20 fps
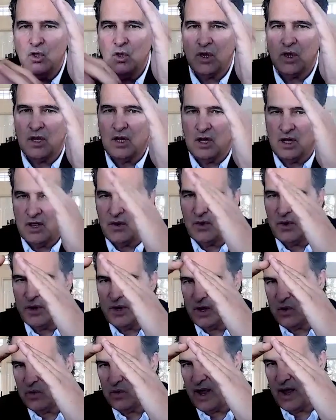You can literally
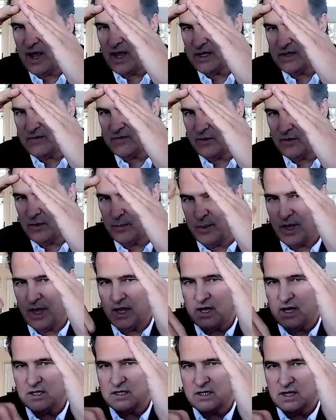graze from the
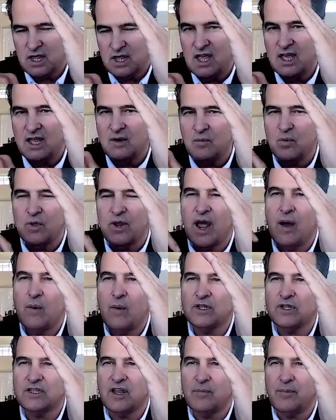beginning to the end. What I
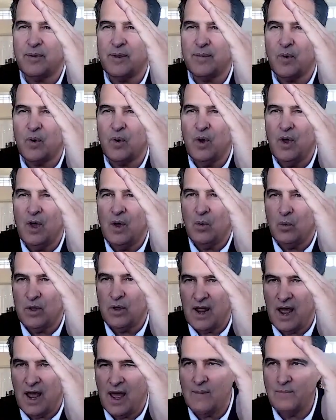always tell people
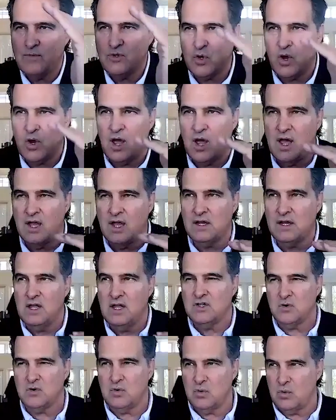when I'm trying
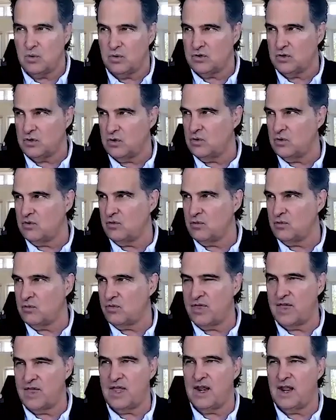to to
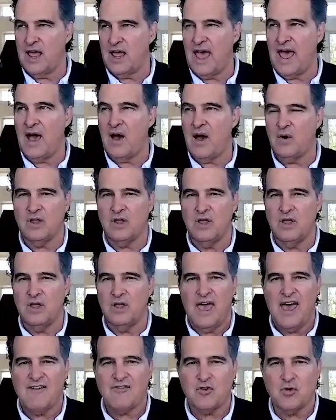thin out
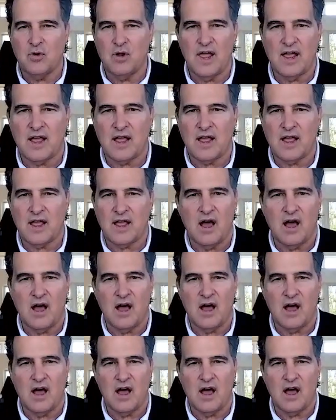after like a
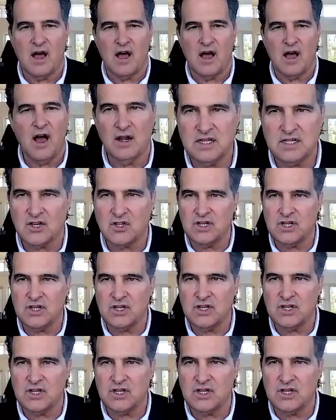holiday
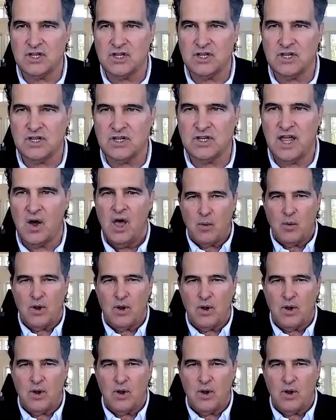season like just now,